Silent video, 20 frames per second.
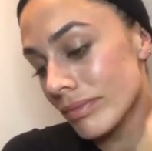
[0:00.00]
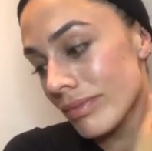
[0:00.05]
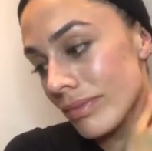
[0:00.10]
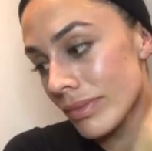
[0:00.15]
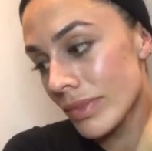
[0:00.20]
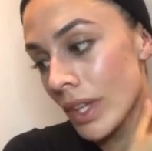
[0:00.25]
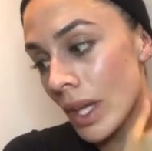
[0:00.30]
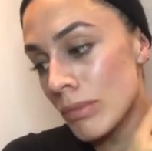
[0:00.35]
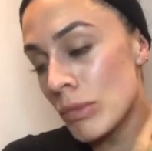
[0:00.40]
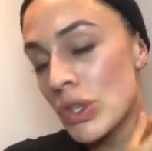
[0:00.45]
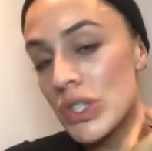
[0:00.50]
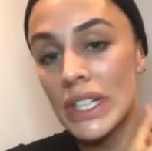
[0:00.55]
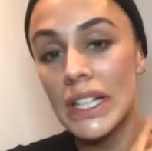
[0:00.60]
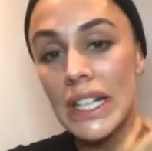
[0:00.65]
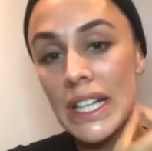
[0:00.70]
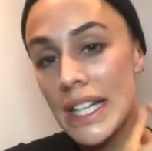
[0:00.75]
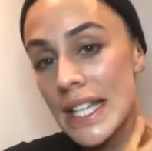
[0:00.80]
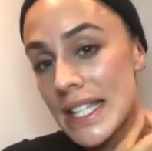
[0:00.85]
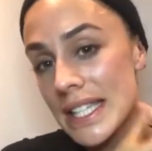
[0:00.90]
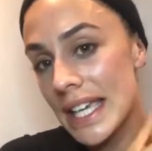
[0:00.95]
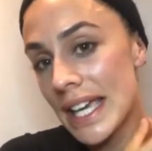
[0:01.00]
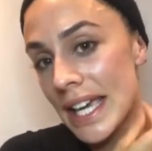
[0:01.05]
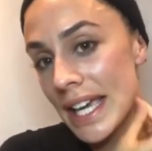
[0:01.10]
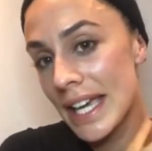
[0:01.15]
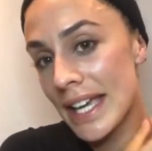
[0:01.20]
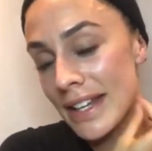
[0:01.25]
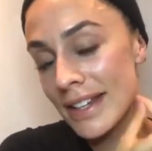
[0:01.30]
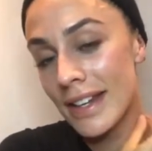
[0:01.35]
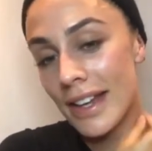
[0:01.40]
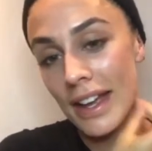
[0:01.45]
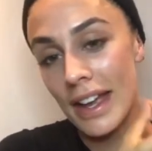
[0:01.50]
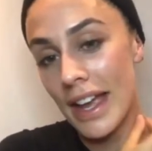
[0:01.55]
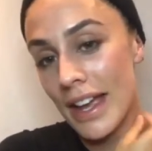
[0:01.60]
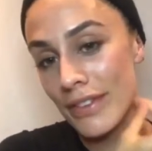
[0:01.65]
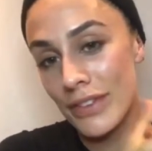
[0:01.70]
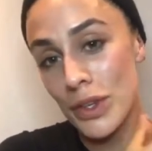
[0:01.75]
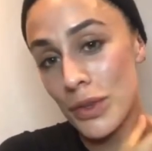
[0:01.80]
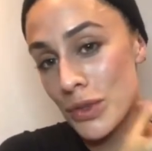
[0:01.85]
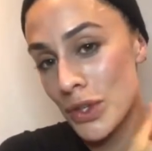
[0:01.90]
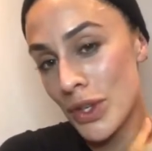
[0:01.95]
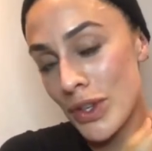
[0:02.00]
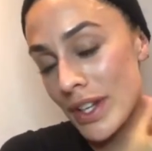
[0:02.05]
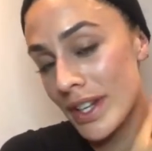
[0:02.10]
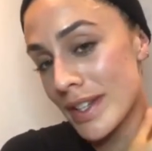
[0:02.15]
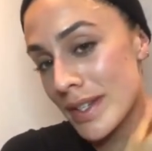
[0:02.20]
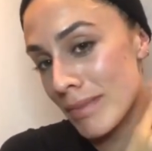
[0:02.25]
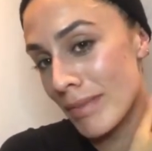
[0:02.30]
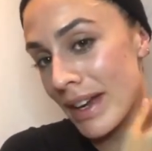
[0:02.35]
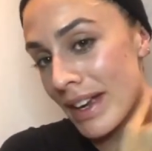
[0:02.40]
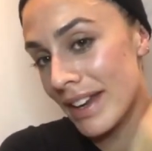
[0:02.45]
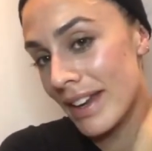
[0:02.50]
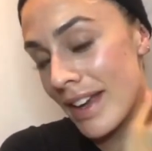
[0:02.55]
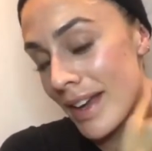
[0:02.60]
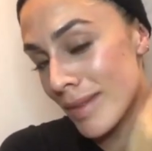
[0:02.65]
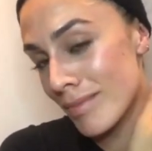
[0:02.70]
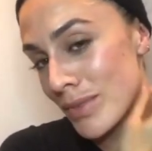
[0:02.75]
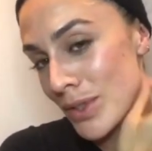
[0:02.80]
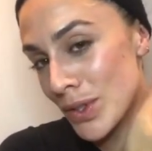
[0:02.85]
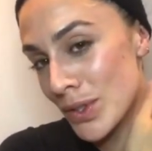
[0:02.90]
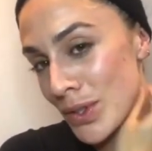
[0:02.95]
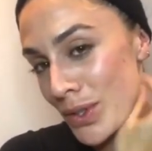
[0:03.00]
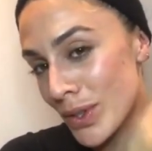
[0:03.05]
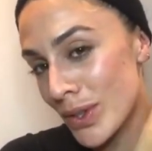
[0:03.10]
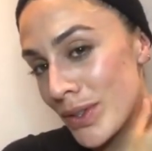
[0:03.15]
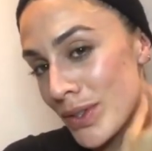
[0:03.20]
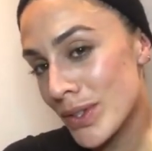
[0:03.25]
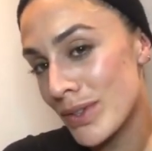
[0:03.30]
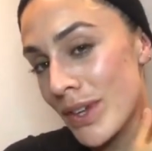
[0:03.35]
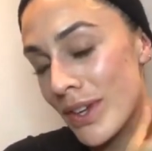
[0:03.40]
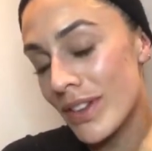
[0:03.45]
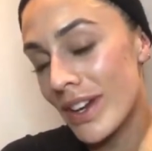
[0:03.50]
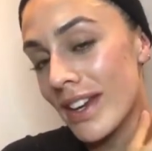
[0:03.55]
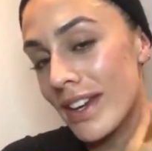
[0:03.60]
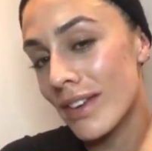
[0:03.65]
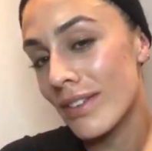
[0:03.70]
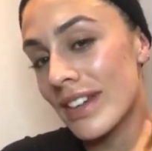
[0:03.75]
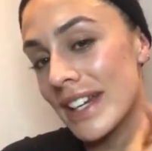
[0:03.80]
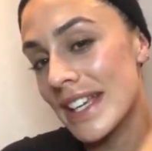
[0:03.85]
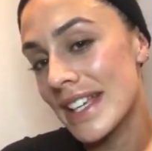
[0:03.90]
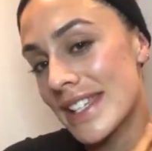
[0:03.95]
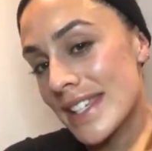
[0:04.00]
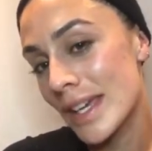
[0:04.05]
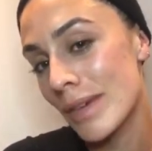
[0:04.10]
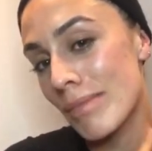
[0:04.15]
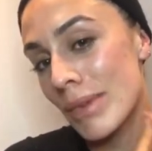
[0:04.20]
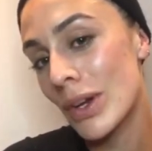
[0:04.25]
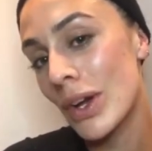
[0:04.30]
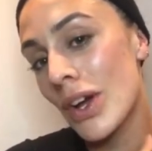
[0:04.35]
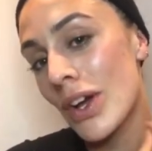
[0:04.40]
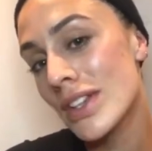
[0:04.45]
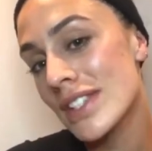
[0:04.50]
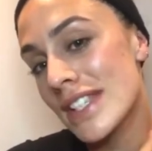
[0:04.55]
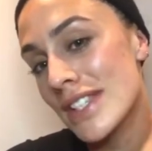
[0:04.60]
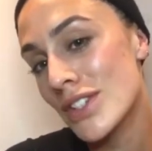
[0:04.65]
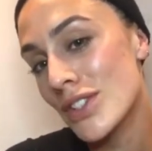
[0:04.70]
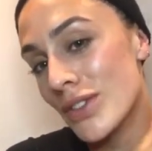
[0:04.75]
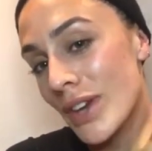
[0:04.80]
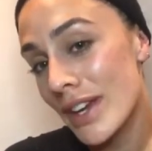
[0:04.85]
I'm using Clear Skin. If you tune into my tutorials, you know that I love Clear Skin because it's great for